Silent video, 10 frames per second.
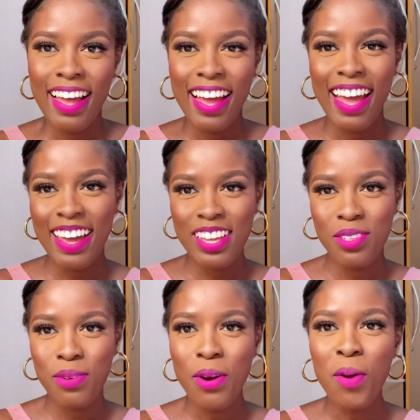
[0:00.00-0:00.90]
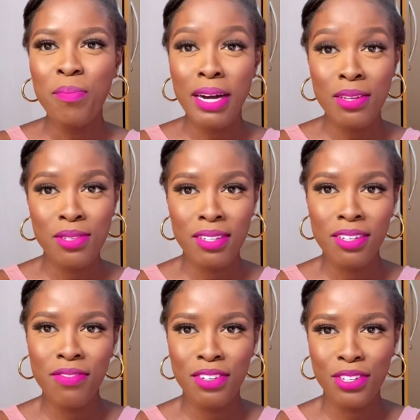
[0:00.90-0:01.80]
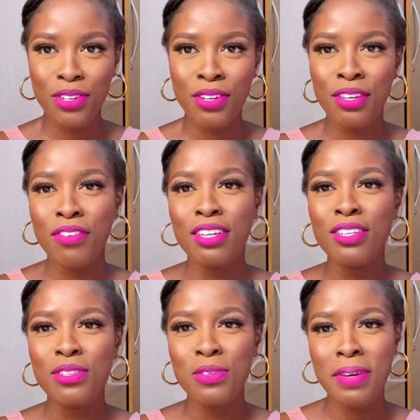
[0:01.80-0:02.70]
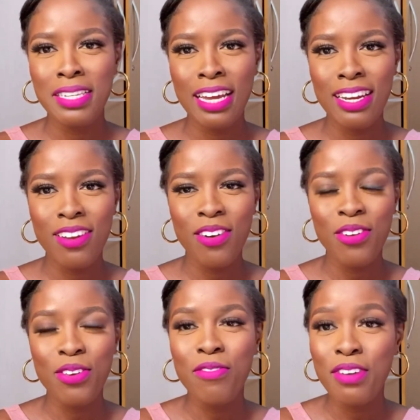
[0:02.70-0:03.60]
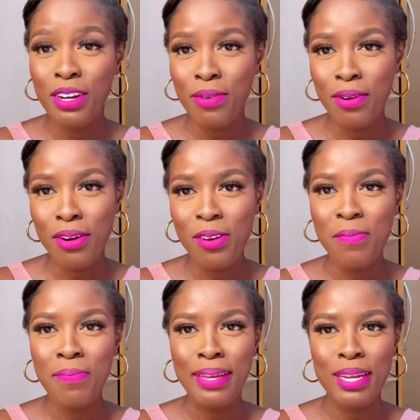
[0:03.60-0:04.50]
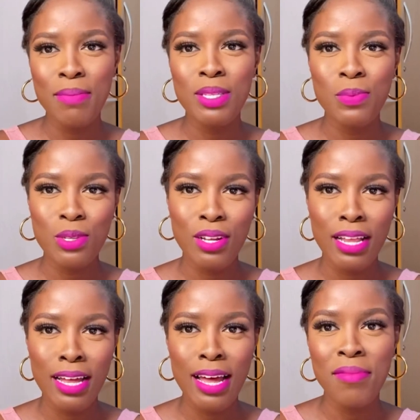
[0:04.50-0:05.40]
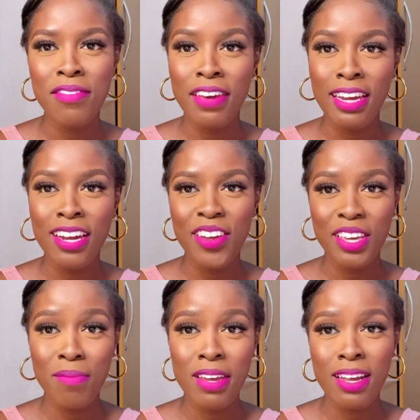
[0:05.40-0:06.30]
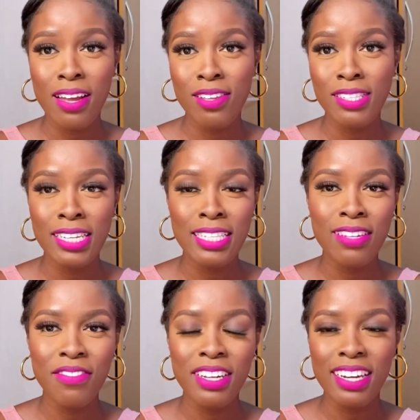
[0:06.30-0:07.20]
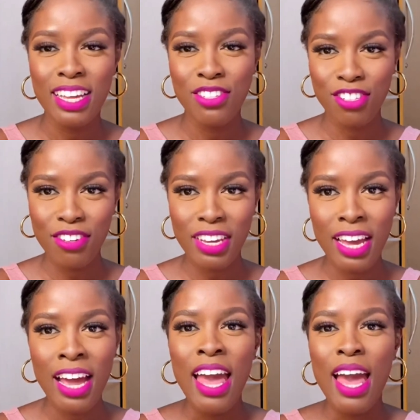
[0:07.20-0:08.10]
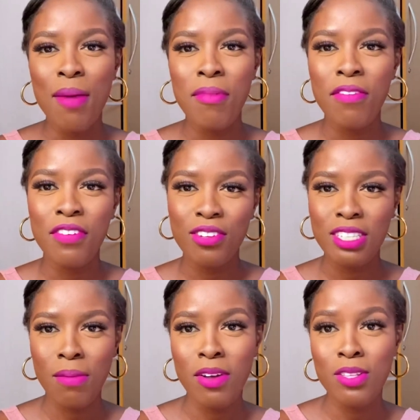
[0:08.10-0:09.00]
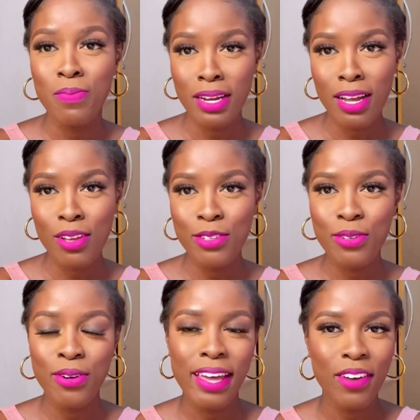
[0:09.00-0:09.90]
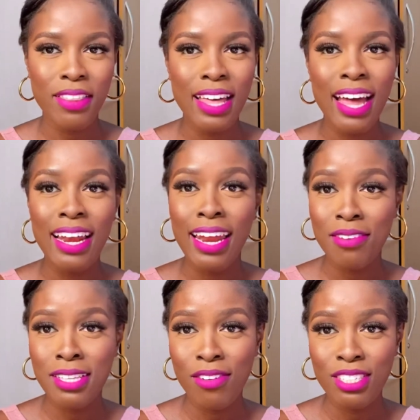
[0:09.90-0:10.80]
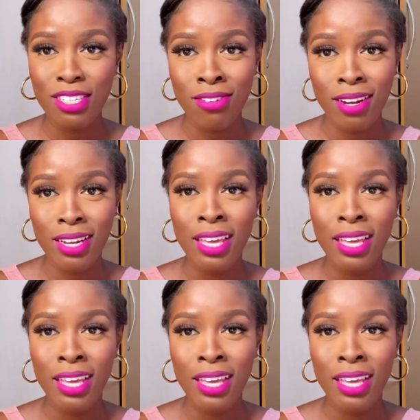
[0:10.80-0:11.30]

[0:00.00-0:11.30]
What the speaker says: Hi guys, welcome back to a new video. If you're new to my channel, you're very welcome. My name is Busola. I'm a final year medical student living in Nigeria. I make videos about medical school, health and lifestyle generally.